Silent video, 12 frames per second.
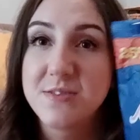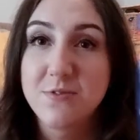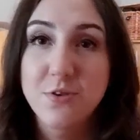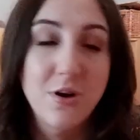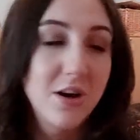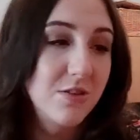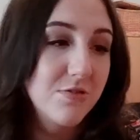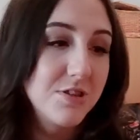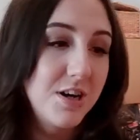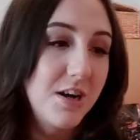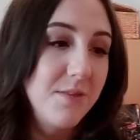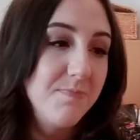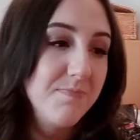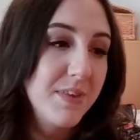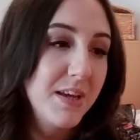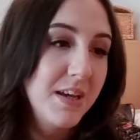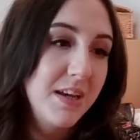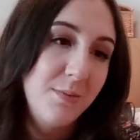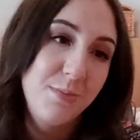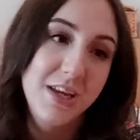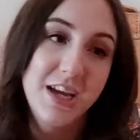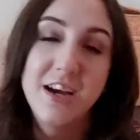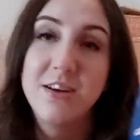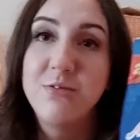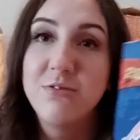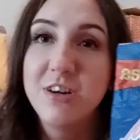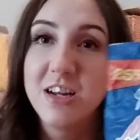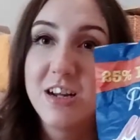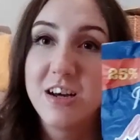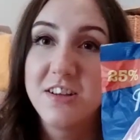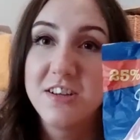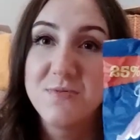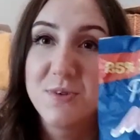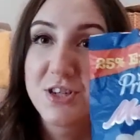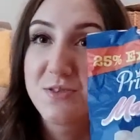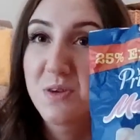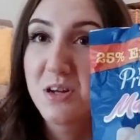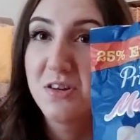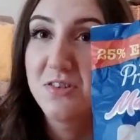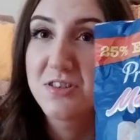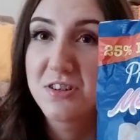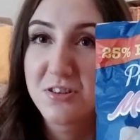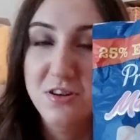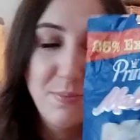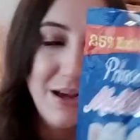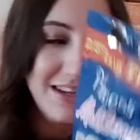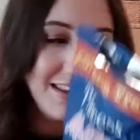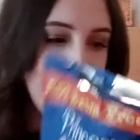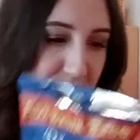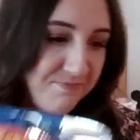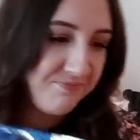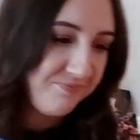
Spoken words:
them for quite a long time. But yeah, really like these marshmallows, so I got a bag of them.